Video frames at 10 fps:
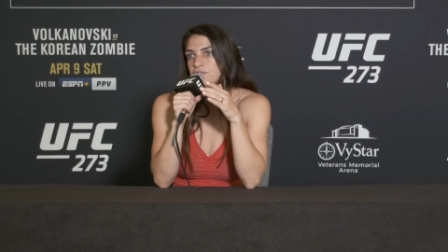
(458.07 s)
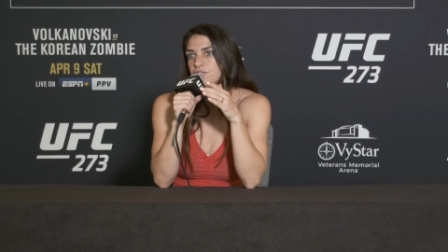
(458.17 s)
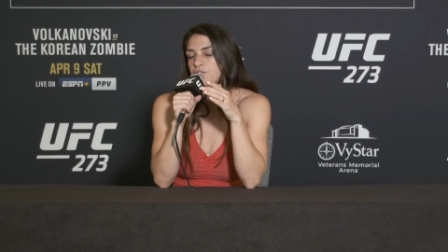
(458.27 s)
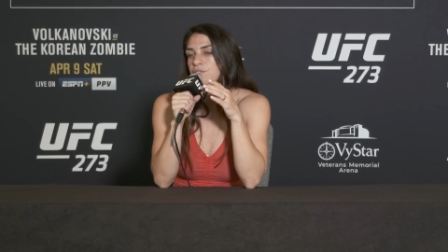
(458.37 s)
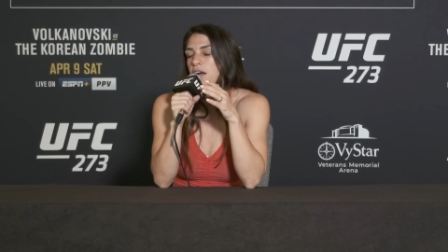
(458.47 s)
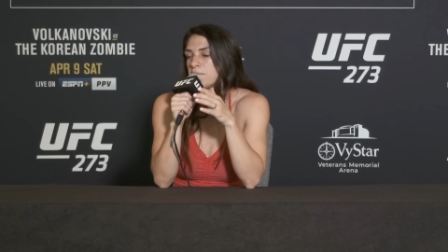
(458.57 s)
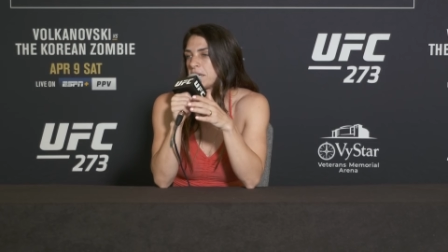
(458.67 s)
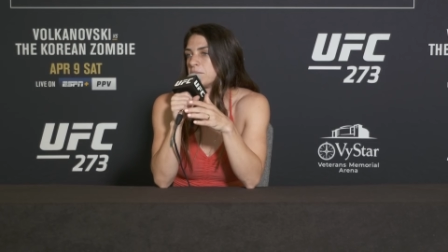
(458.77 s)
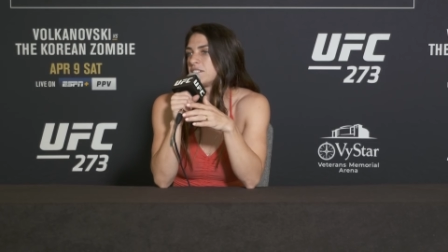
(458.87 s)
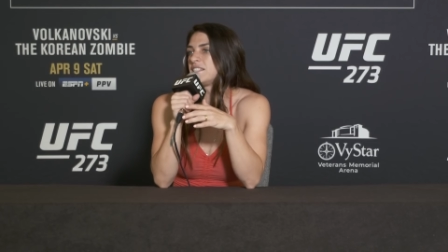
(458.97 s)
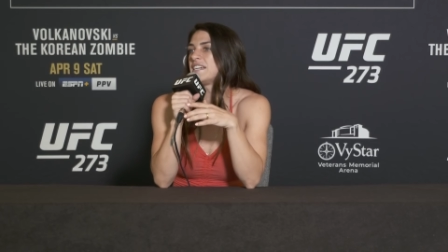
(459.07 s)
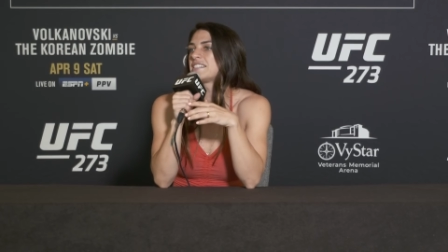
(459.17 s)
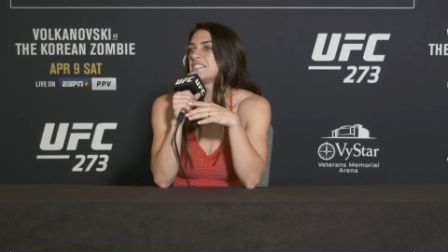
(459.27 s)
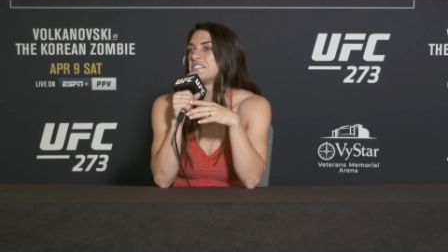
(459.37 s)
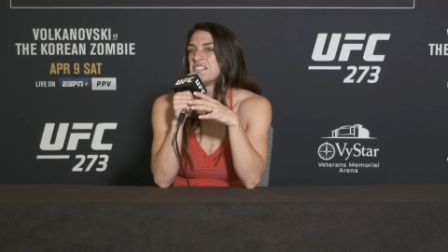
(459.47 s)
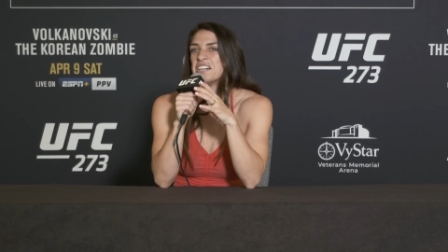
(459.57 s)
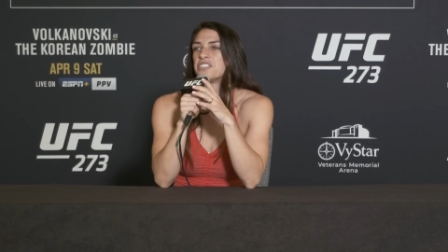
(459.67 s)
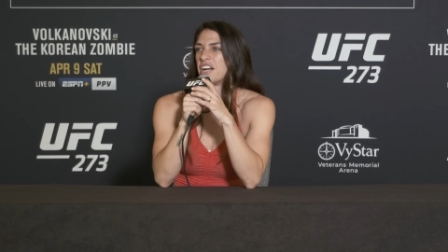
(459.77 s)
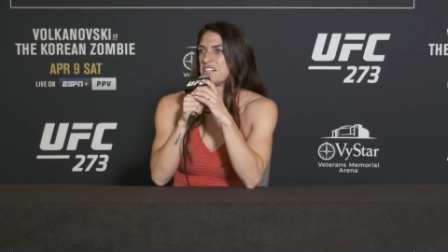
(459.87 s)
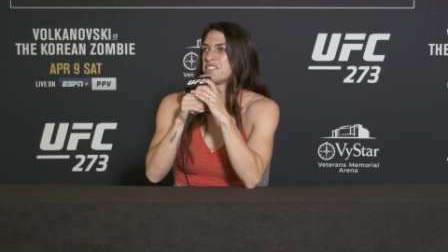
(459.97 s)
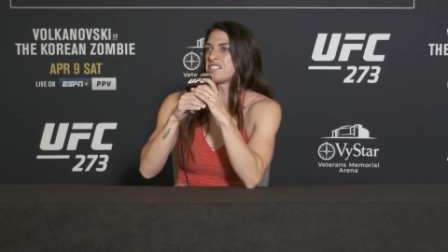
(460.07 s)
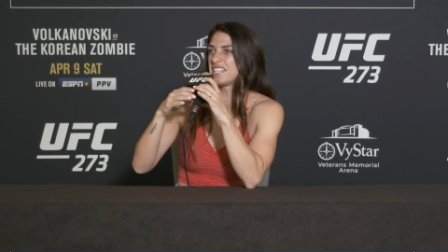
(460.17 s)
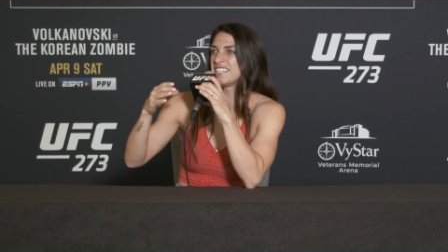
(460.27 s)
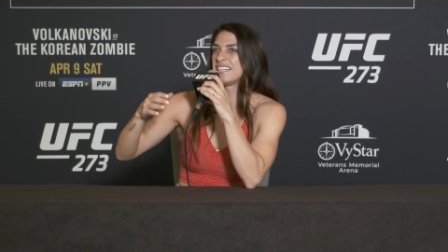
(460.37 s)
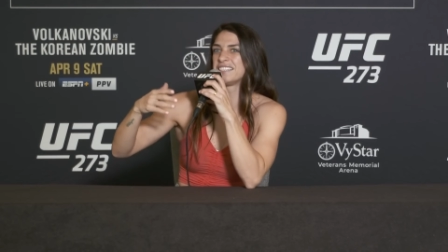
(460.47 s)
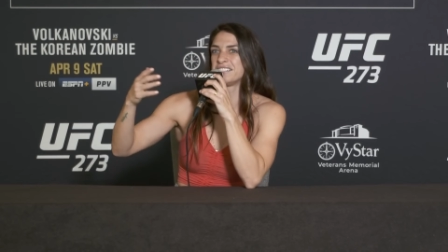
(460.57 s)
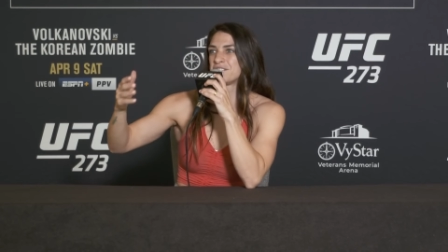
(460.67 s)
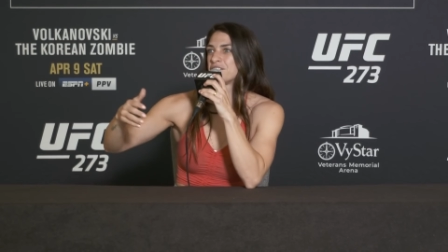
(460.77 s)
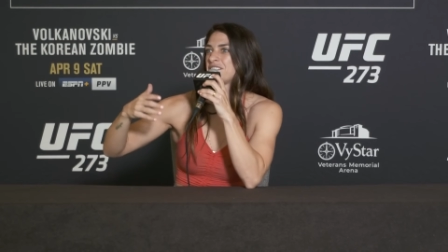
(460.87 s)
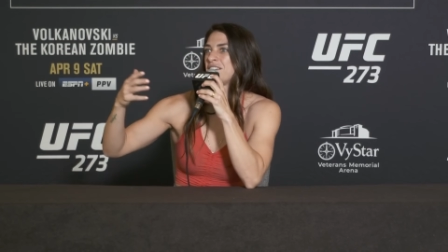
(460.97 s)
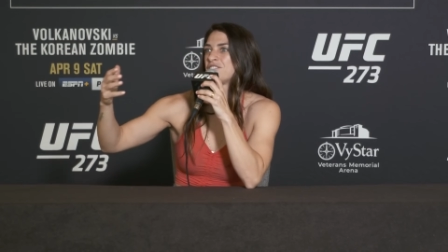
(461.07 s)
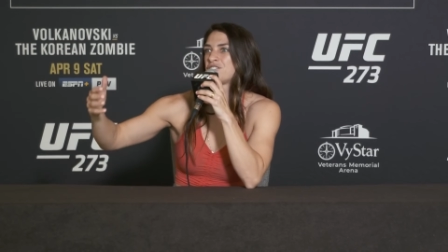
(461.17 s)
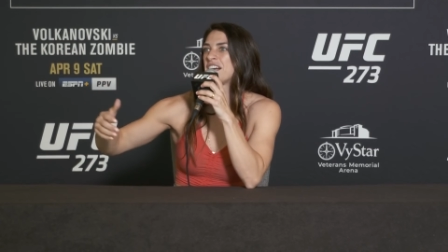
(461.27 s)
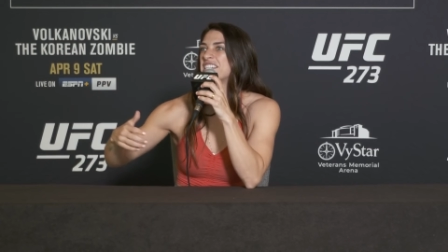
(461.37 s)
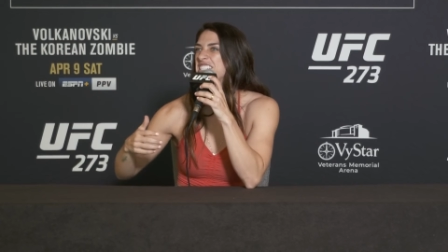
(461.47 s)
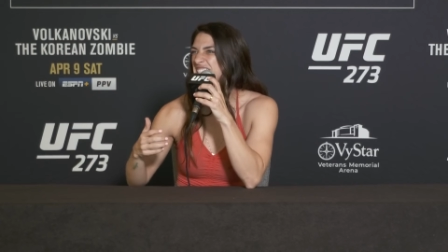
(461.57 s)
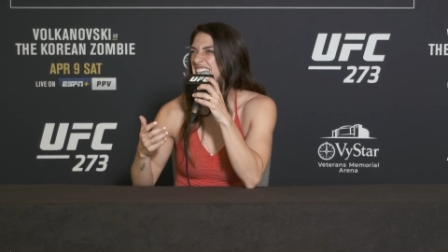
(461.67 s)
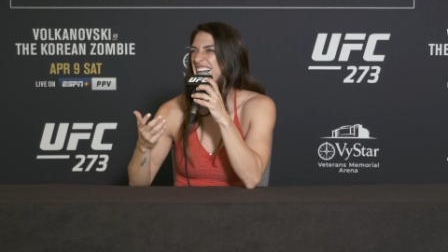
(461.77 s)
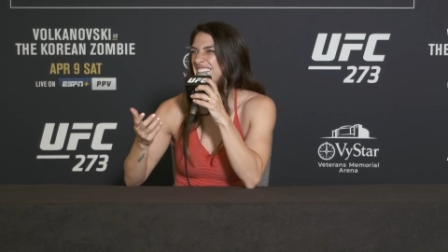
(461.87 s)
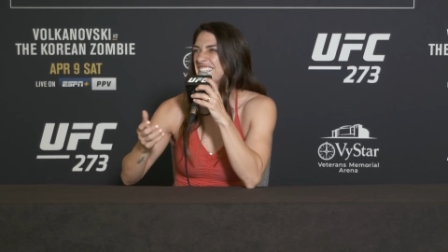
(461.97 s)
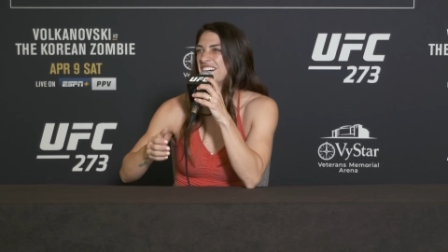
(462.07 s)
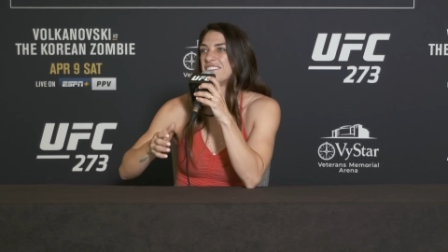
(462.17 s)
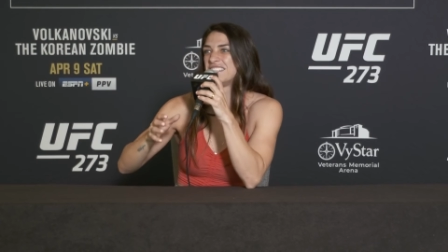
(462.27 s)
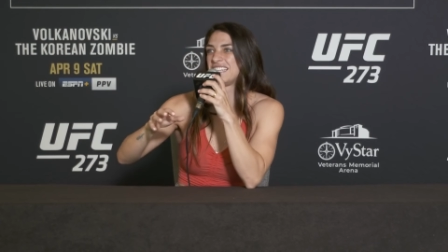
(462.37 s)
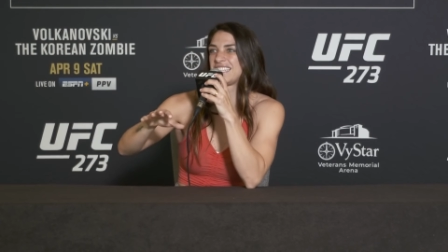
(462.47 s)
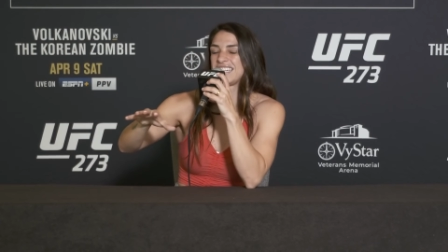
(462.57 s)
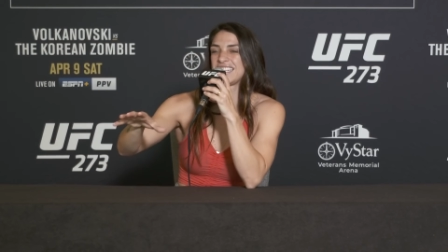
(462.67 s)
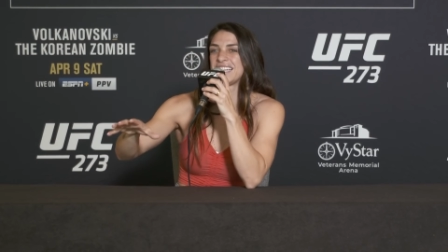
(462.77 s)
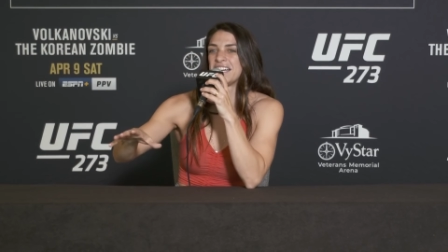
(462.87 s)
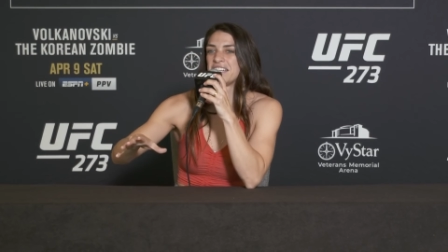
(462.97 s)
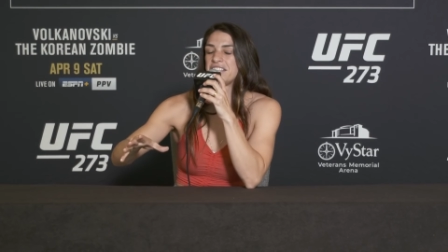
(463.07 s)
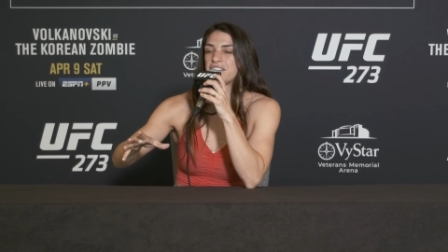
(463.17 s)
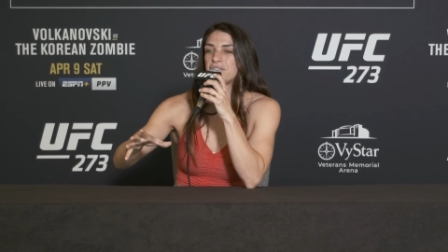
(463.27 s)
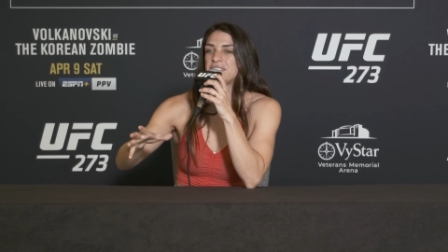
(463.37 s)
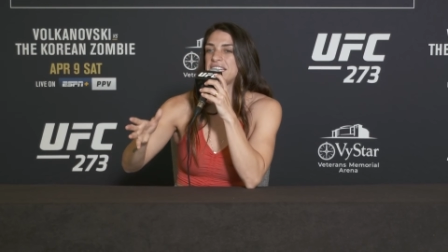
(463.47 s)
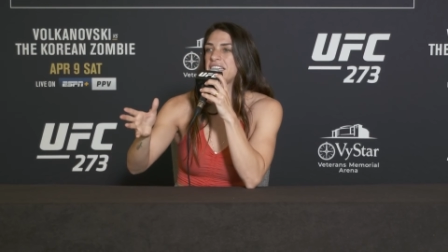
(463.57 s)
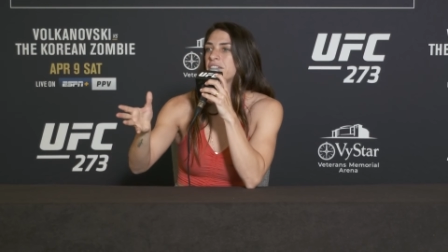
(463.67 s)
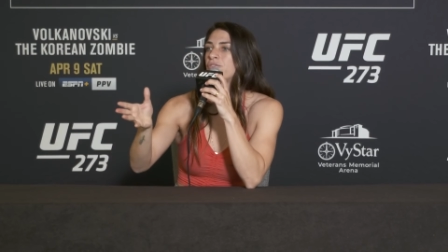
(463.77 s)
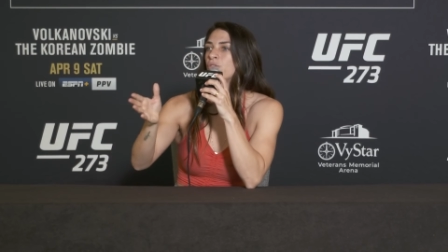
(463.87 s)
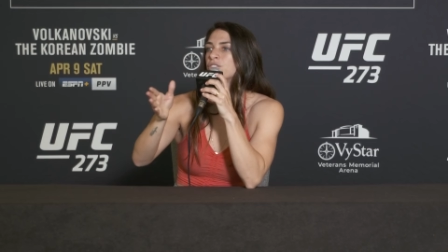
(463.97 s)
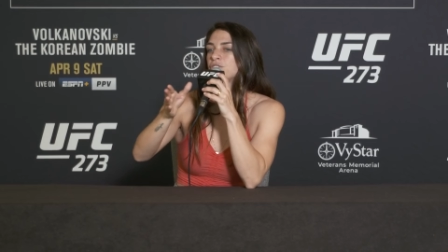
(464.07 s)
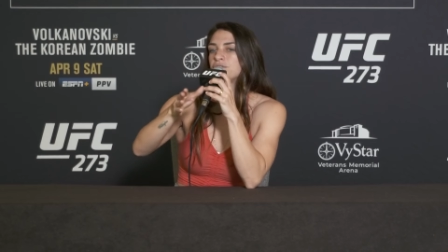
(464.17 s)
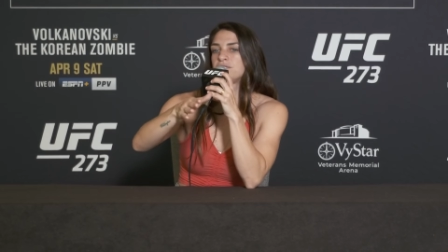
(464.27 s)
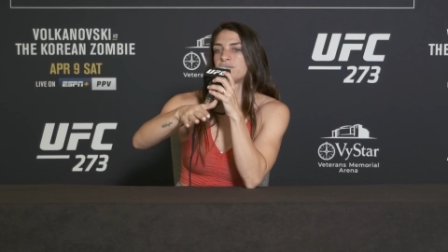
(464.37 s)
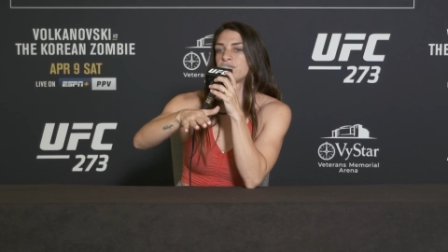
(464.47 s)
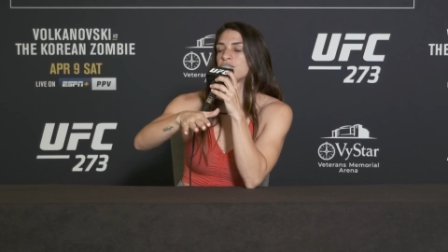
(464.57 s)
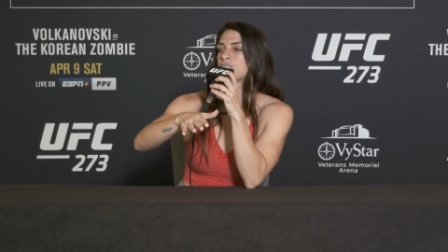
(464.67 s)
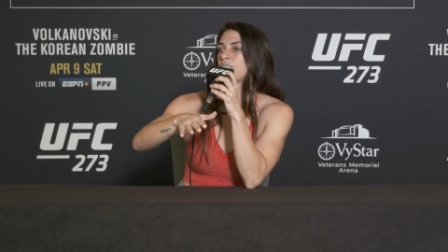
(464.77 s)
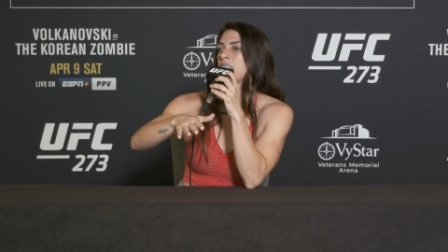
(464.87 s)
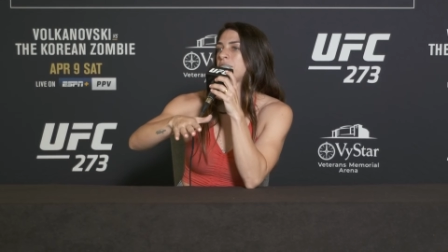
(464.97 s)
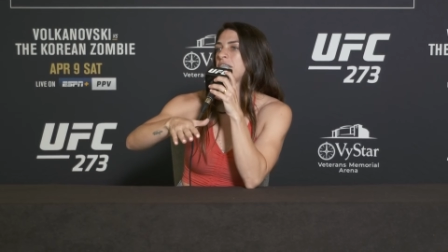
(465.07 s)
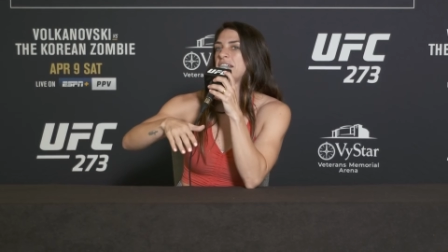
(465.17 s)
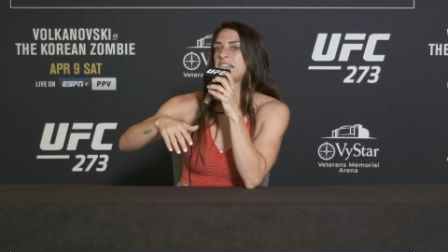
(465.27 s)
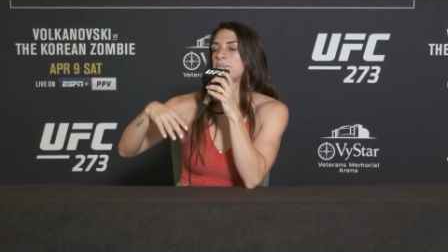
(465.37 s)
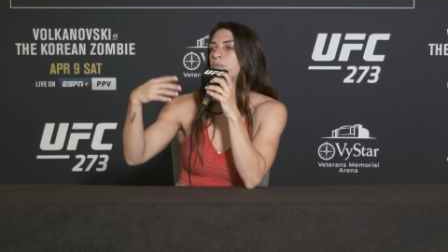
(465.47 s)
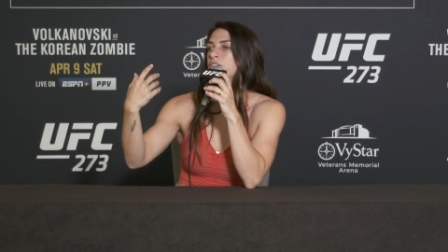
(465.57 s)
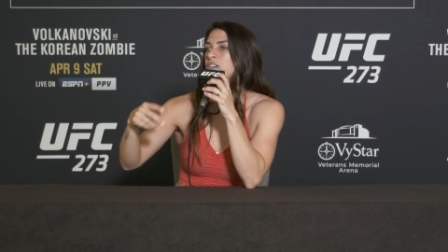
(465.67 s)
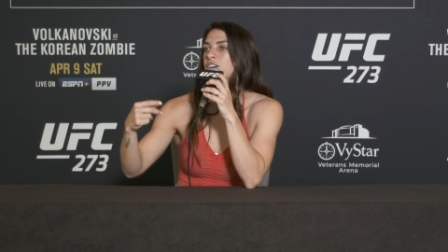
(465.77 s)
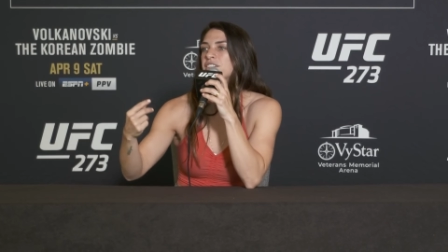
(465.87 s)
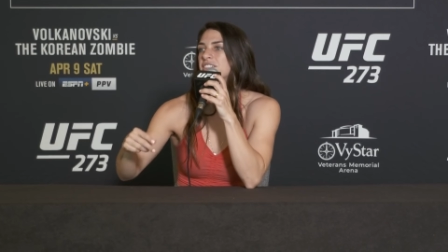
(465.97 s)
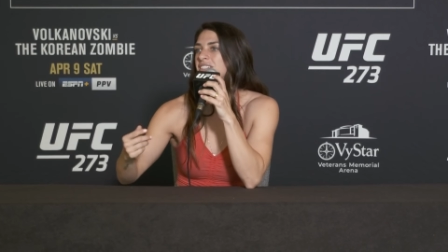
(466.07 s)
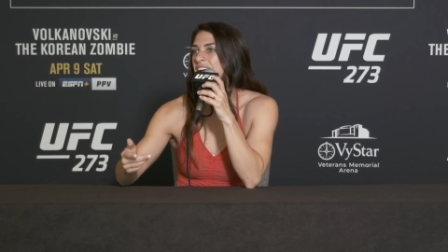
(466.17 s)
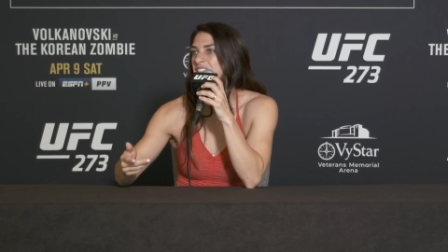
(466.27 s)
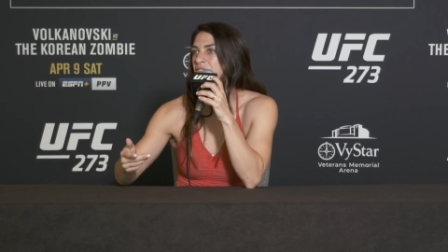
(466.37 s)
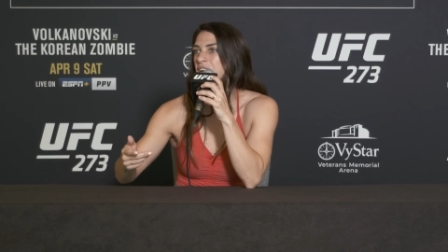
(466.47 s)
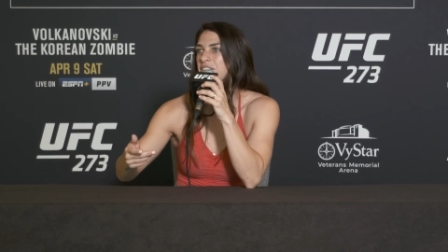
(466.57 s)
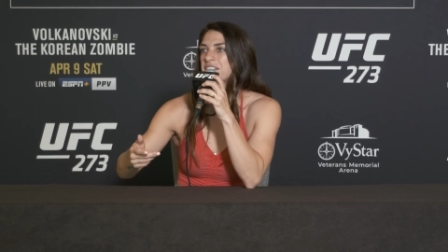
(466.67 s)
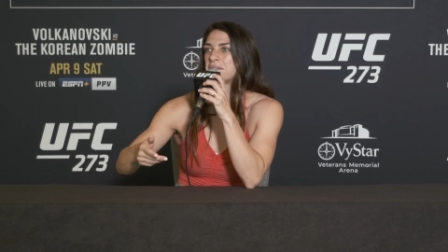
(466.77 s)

to not make mistakes and understand that these girls have strategy now, you know, and they can, you know, they can afford to lose the first round and then put it on on the last round.